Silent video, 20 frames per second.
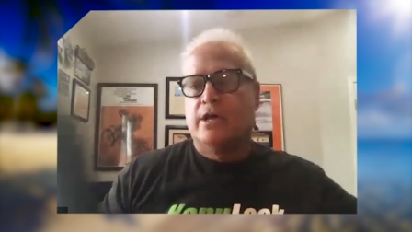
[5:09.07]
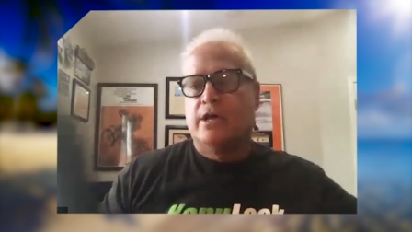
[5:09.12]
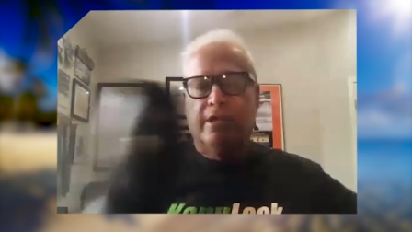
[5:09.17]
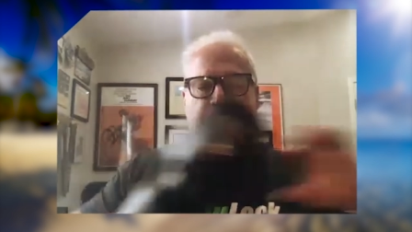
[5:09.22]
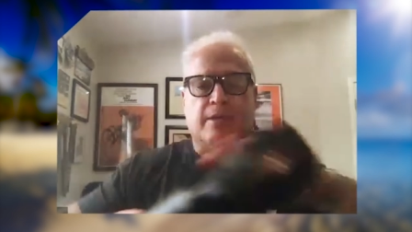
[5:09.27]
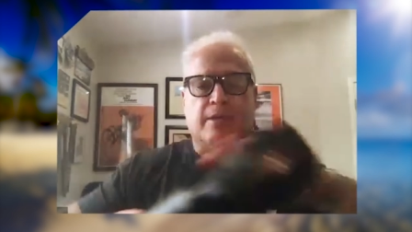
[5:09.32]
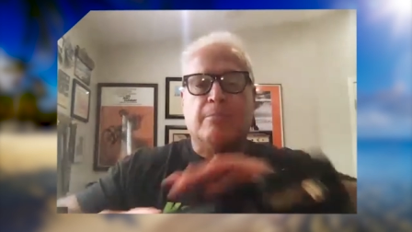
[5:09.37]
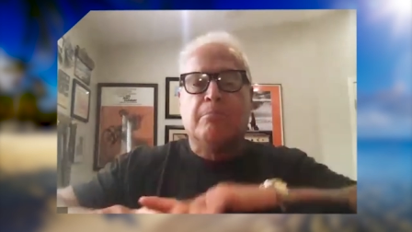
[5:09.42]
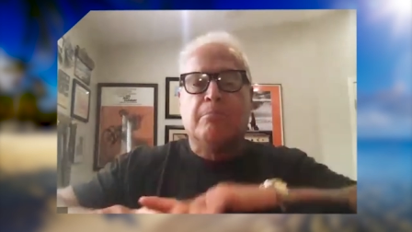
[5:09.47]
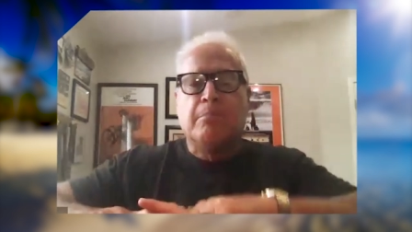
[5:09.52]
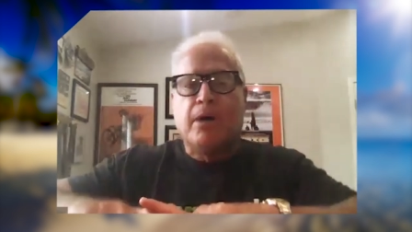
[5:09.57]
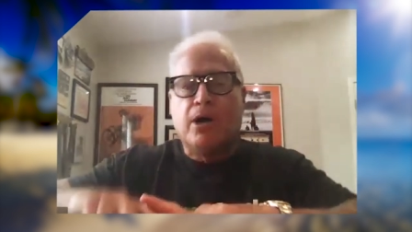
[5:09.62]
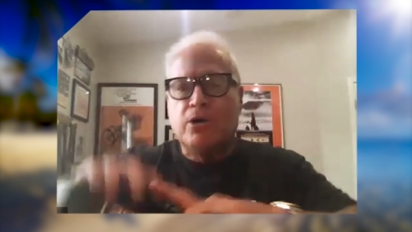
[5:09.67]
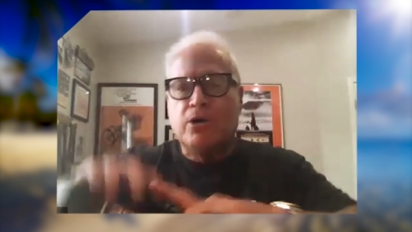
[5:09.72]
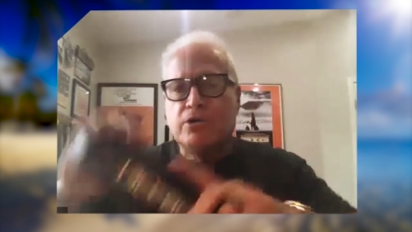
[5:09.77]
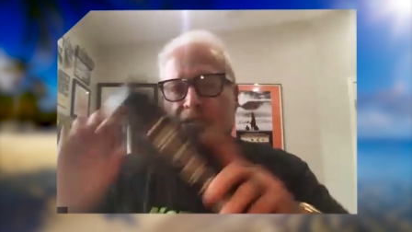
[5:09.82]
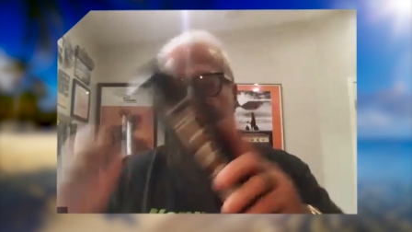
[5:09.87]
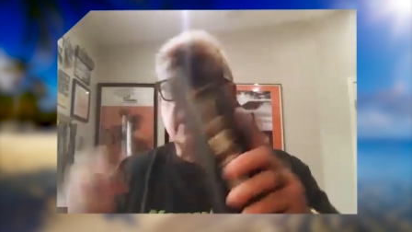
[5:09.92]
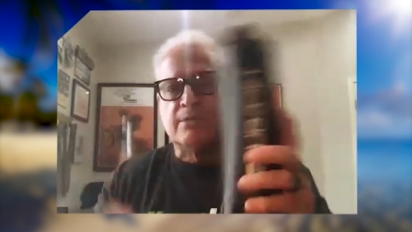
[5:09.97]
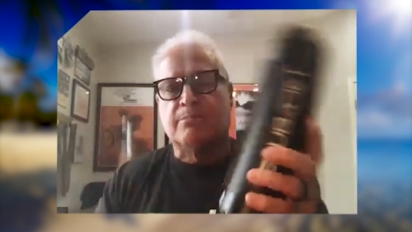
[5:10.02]
the
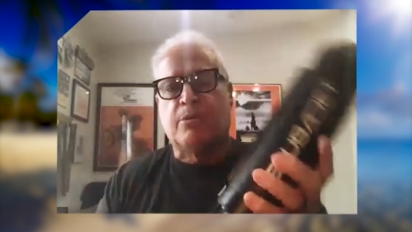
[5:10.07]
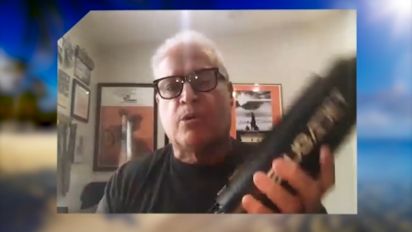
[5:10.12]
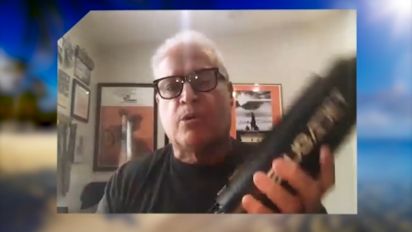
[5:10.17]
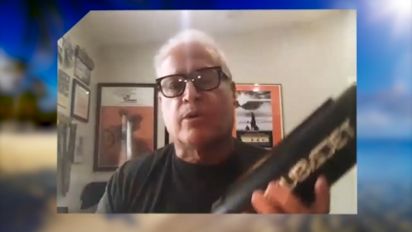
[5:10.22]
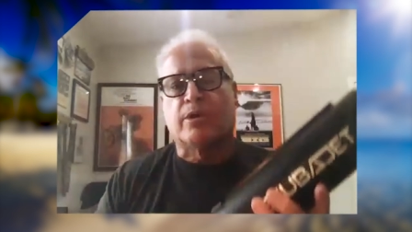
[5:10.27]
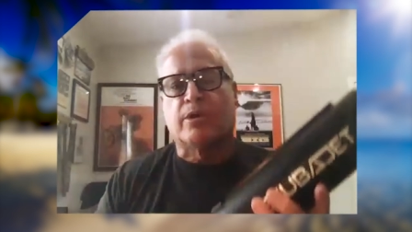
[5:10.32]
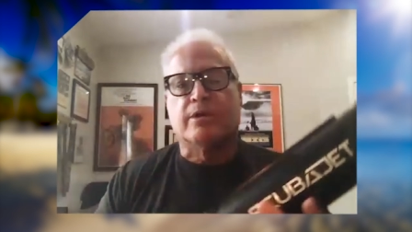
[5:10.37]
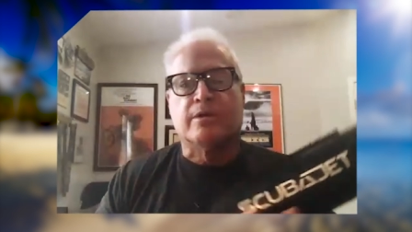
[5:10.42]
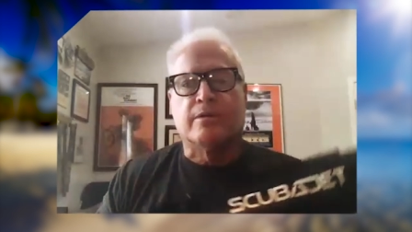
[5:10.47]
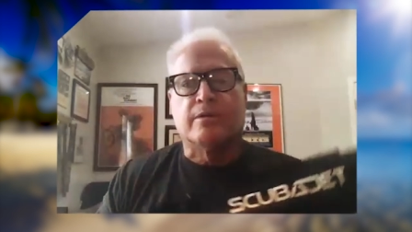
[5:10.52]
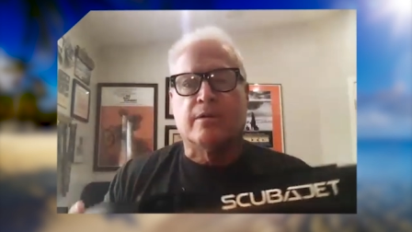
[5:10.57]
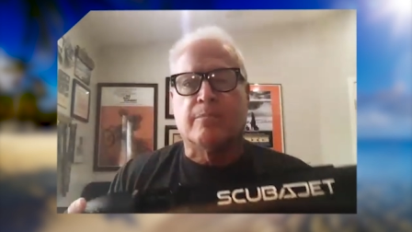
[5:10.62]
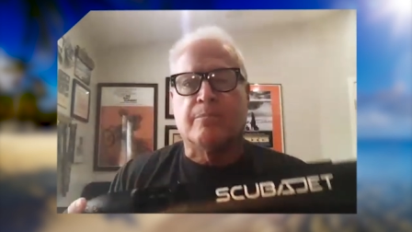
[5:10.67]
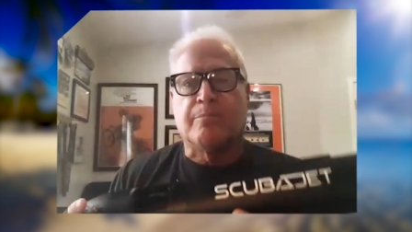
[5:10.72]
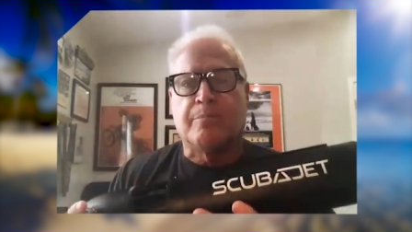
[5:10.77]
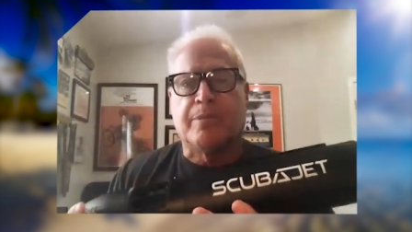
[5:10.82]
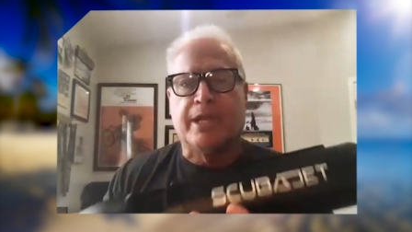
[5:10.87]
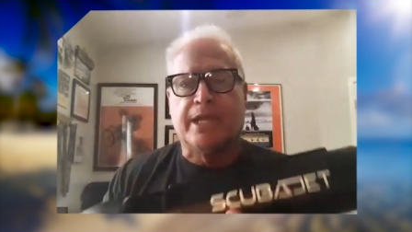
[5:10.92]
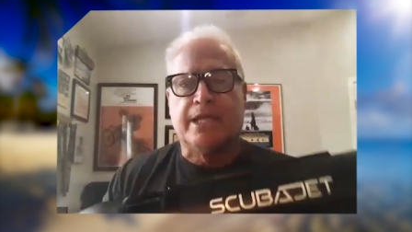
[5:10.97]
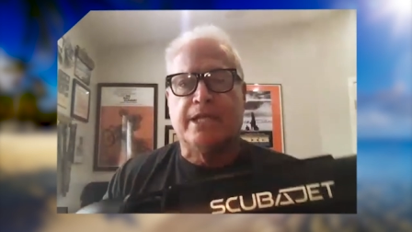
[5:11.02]
most important
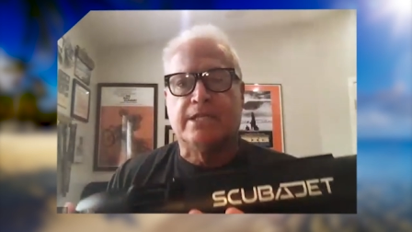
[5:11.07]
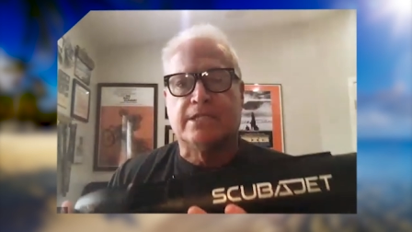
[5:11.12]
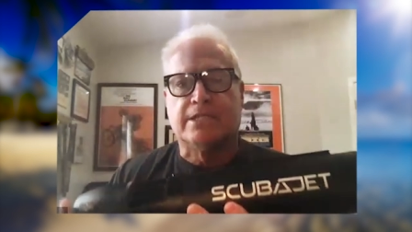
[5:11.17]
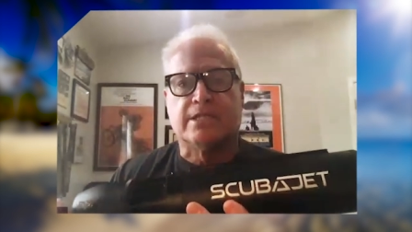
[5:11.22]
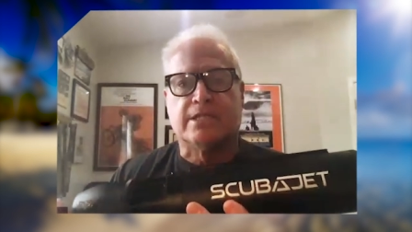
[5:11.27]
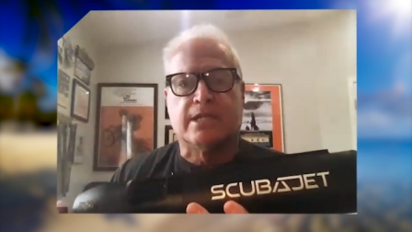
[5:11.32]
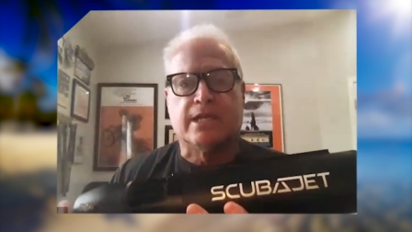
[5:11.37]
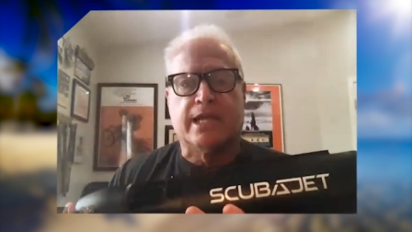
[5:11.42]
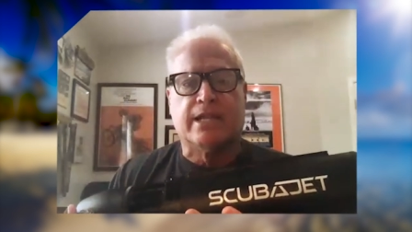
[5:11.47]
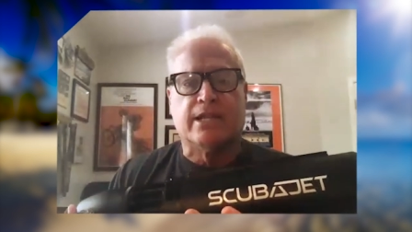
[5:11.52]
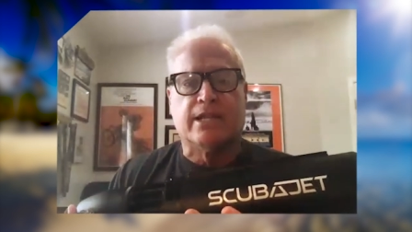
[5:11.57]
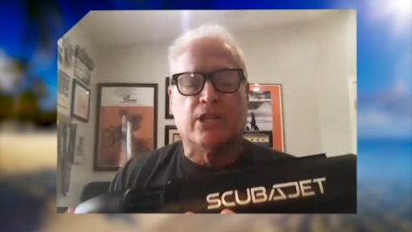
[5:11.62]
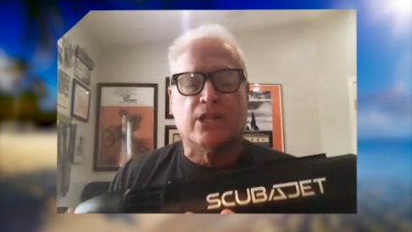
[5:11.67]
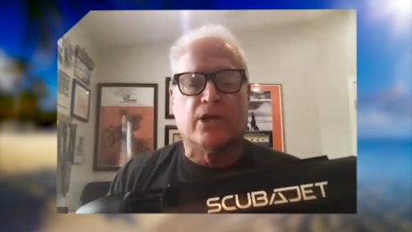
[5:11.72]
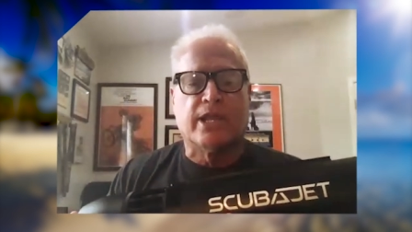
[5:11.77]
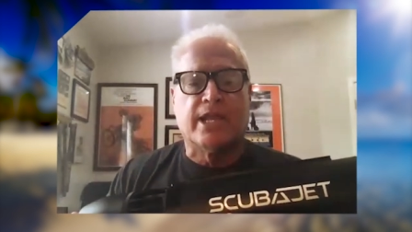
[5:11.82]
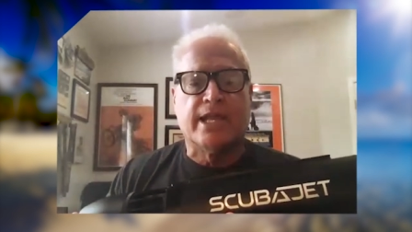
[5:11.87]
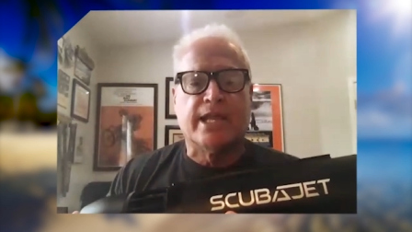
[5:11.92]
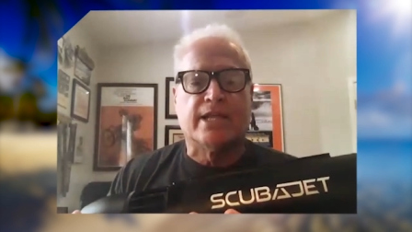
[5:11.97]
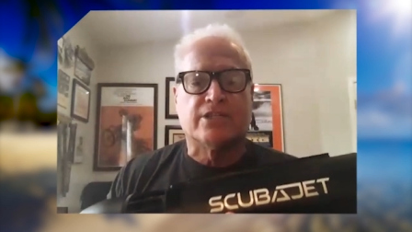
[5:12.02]
piece in
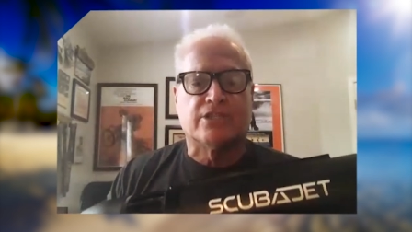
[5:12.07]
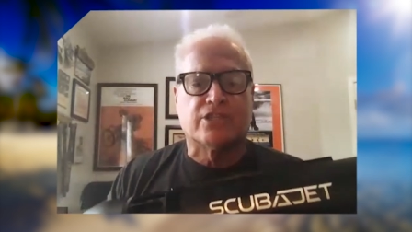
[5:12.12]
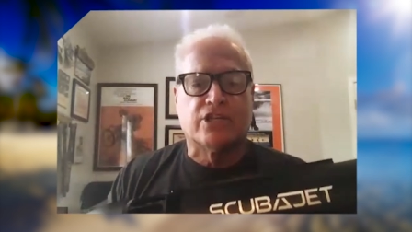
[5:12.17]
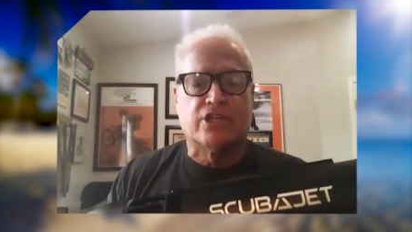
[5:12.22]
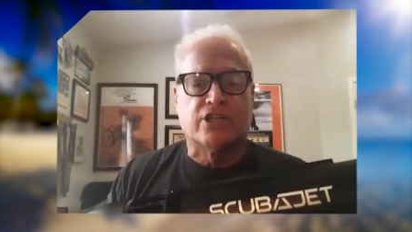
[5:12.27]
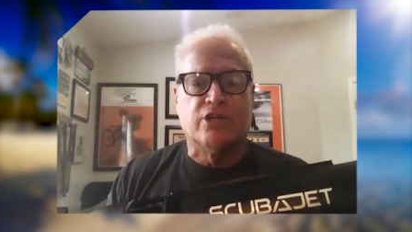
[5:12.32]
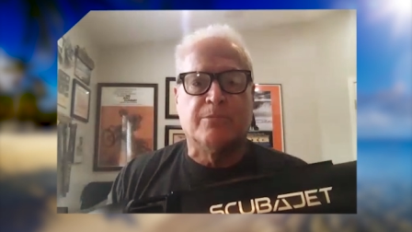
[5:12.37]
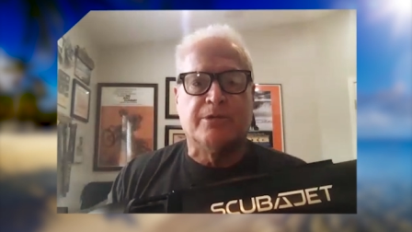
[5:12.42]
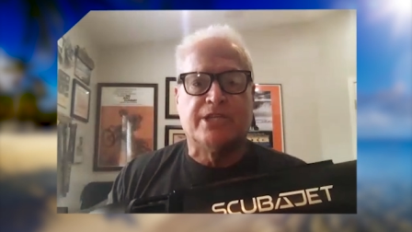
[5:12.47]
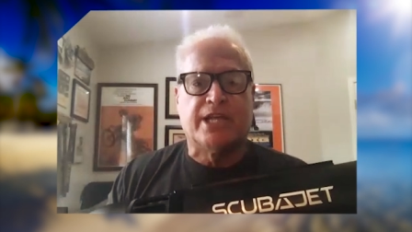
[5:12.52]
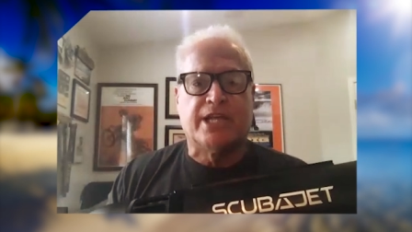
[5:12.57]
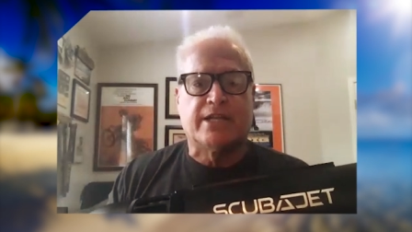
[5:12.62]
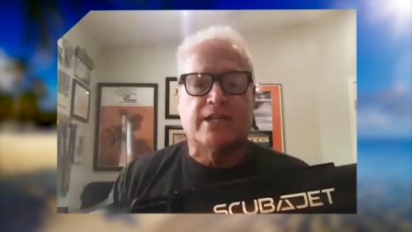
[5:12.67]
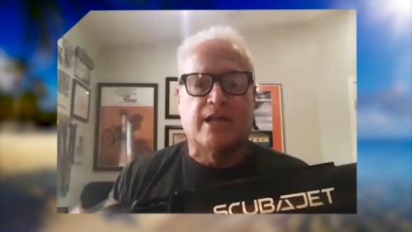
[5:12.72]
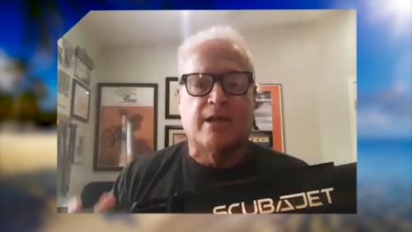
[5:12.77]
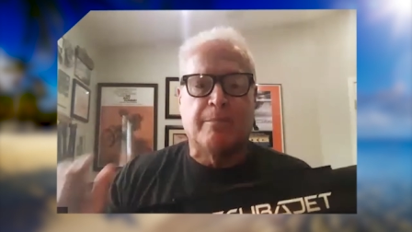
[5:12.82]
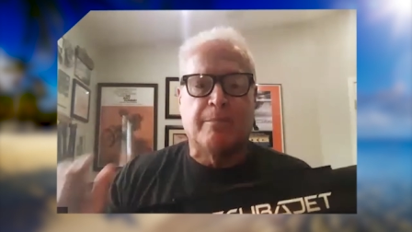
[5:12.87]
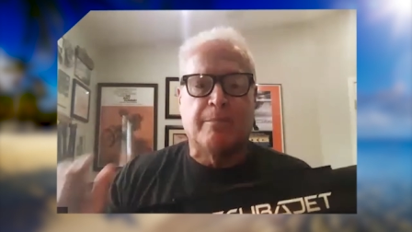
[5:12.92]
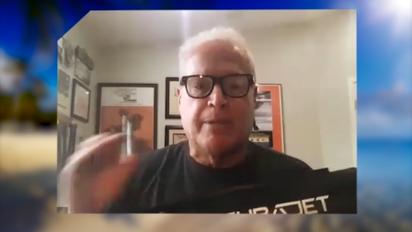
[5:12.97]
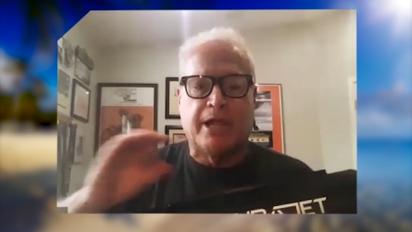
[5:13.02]
looking at Scuba Jet
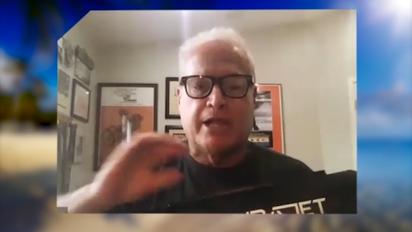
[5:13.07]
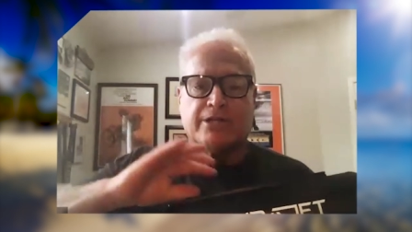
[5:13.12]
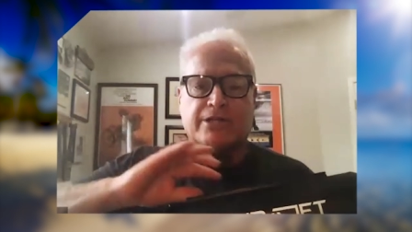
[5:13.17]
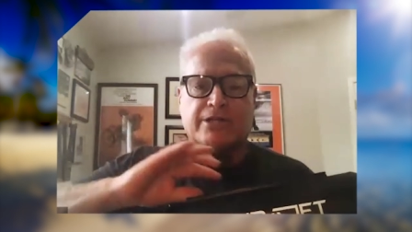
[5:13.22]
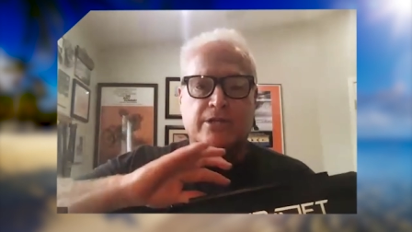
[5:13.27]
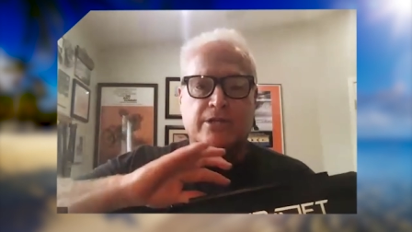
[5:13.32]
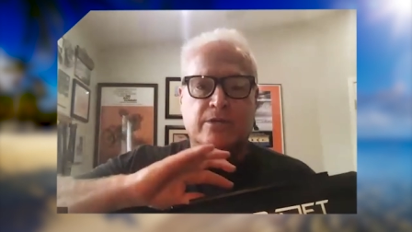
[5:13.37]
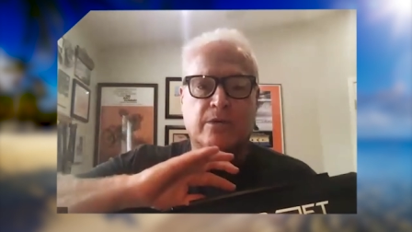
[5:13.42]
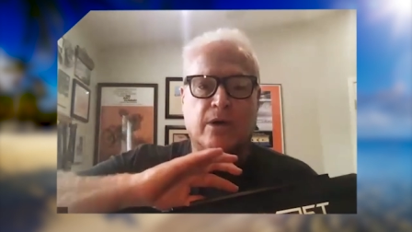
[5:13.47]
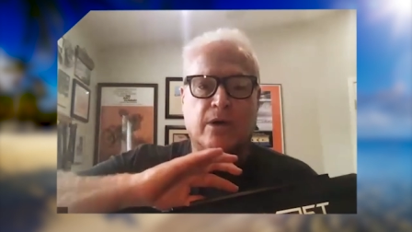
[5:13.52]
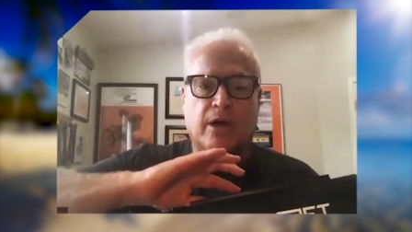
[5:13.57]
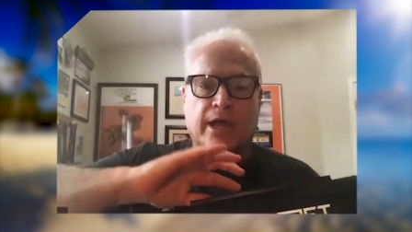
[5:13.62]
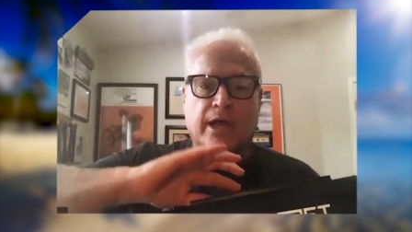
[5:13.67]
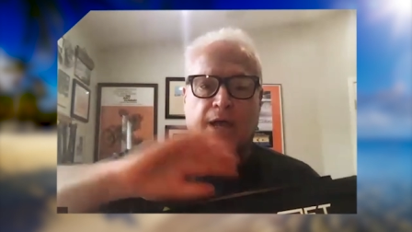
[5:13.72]
compared to